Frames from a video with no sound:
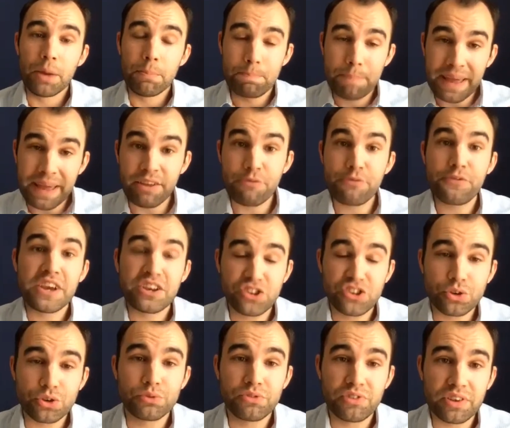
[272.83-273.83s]

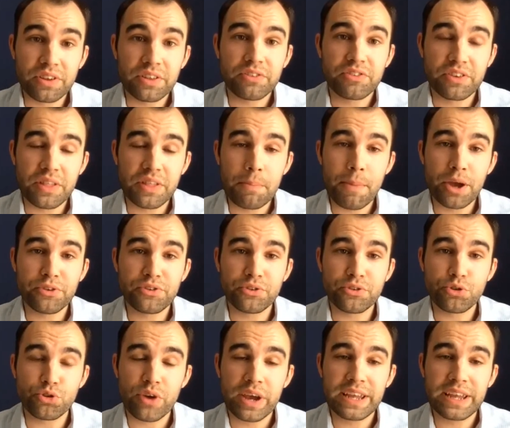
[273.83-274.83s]
beneficial to the motor
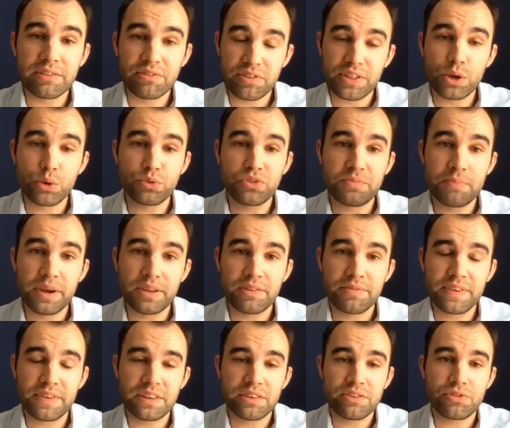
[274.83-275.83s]
trade and to the
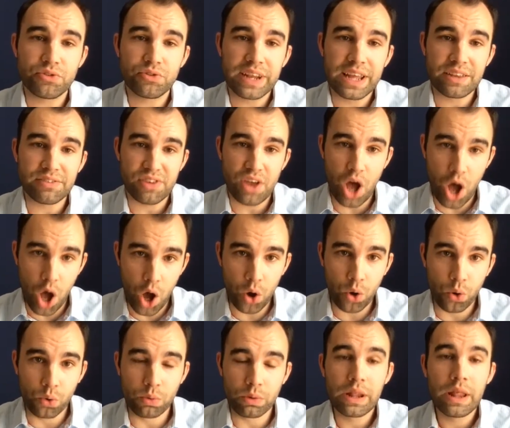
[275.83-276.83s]
automotive industry as a
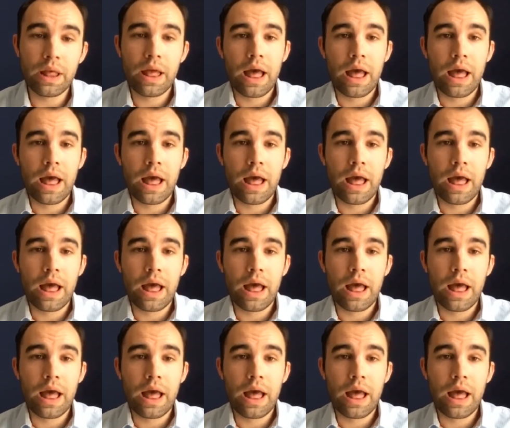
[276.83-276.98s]
whole.